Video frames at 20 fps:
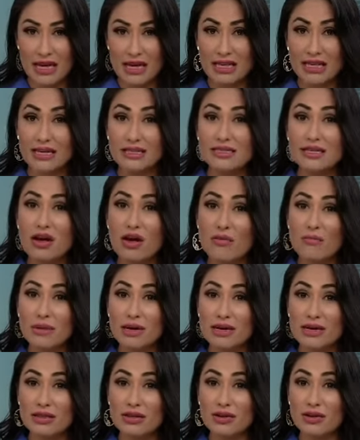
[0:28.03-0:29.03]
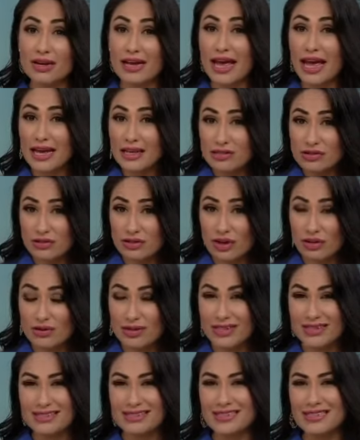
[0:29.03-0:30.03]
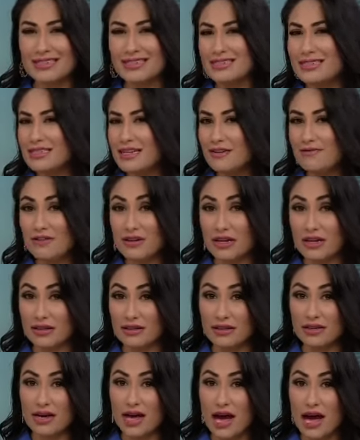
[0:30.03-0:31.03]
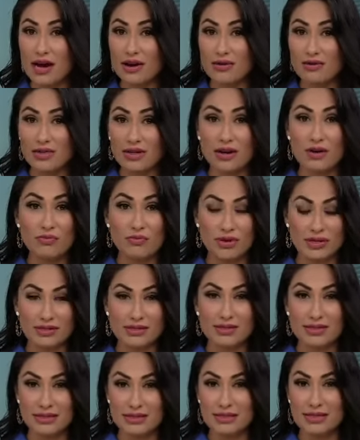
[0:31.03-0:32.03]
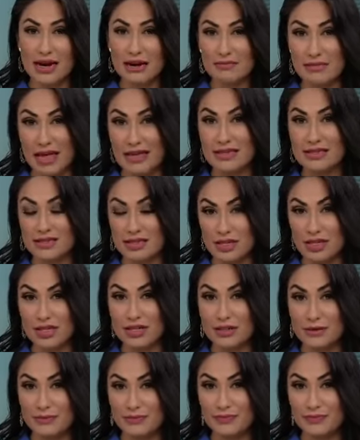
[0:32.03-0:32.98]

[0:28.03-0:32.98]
They tell me their caseload is significant significantly higher than it was this time last year.